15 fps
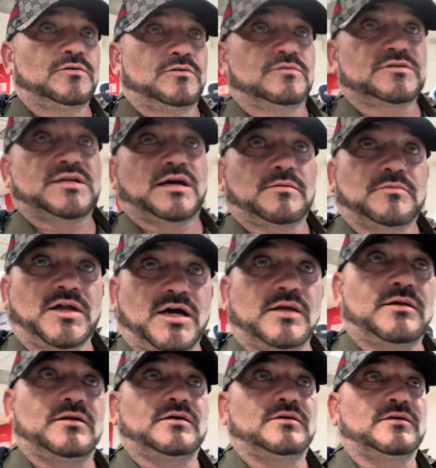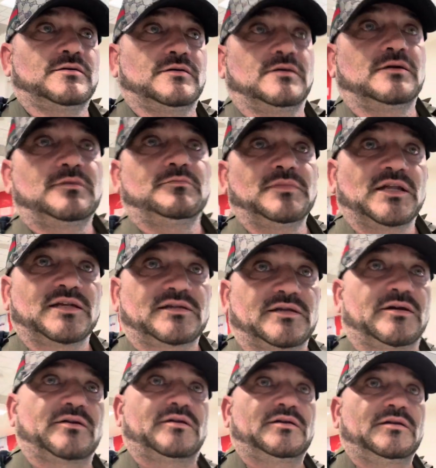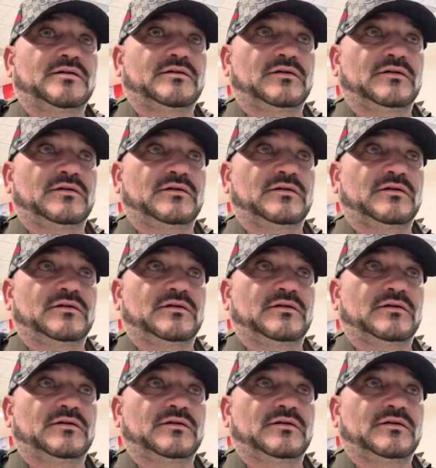which I'm not military.